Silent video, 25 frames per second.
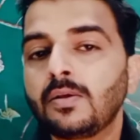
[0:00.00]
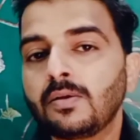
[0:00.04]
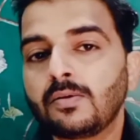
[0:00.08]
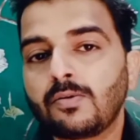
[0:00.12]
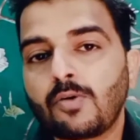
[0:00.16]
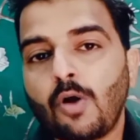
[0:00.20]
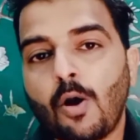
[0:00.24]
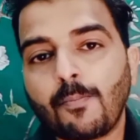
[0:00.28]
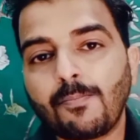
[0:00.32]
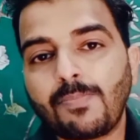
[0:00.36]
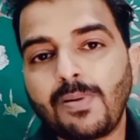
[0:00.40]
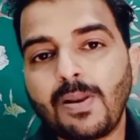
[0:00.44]

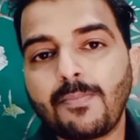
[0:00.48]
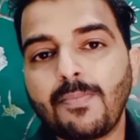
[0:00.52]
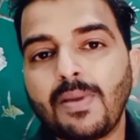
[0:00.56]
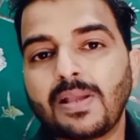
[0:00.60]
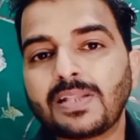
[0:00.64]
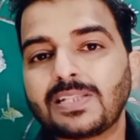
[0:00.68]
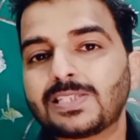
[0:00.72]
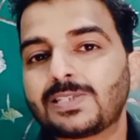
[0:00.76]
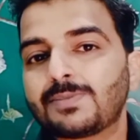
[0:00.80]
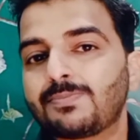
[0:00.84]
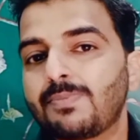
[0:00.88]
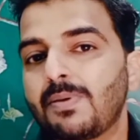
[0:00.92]

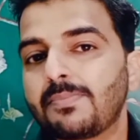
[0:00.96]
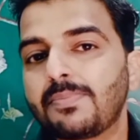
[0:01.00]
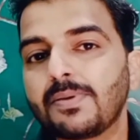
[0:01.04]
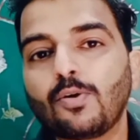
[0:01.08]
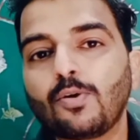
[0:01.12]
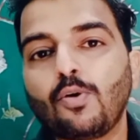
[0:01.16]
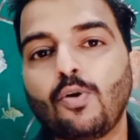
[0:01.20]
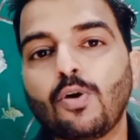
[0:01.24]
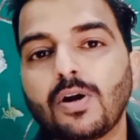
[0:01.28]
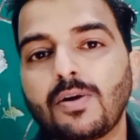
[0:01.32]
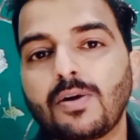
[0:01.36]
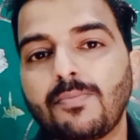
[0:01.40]
Compliments may be
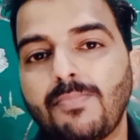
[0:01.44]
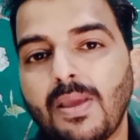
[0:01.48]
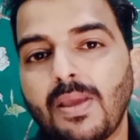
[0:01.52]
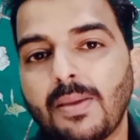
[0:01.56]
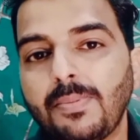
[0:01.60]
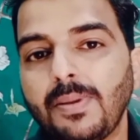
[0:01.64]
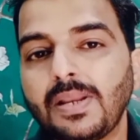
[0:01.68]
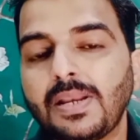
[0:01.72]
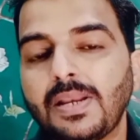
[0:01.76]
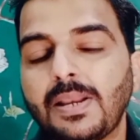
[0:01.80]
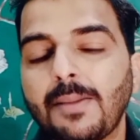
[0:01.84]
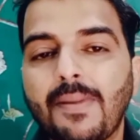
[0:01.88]
good,
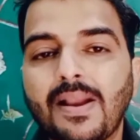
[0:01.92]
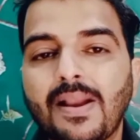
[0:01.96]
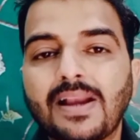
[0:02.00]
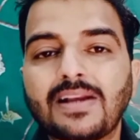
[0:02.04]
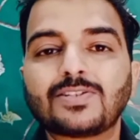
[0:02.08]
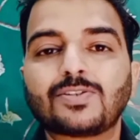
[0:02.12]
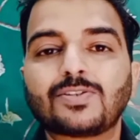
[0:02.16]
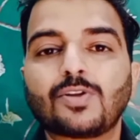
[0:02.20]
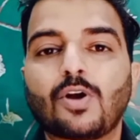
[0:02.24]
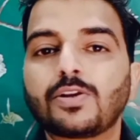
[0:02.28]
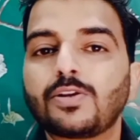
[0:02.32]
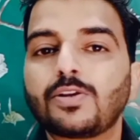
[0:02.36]
maybe
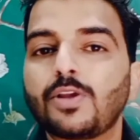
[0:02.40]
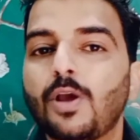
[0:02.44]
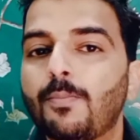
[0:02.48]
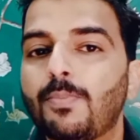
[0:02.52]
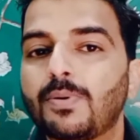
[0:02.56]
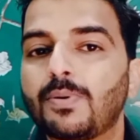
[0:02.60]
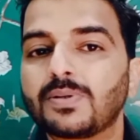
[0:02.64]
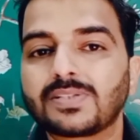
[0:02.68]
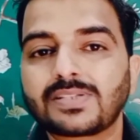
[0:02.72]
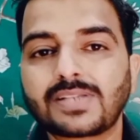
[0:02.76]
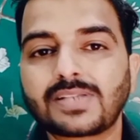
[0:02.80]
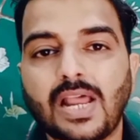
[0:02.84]
depends on your
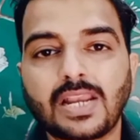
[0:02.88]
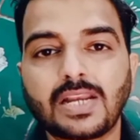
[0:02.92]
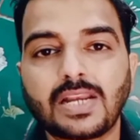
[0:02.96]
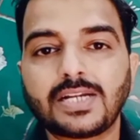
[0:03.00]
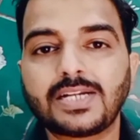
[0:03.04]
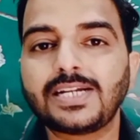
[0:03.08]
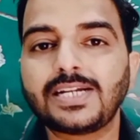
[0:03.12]
personality,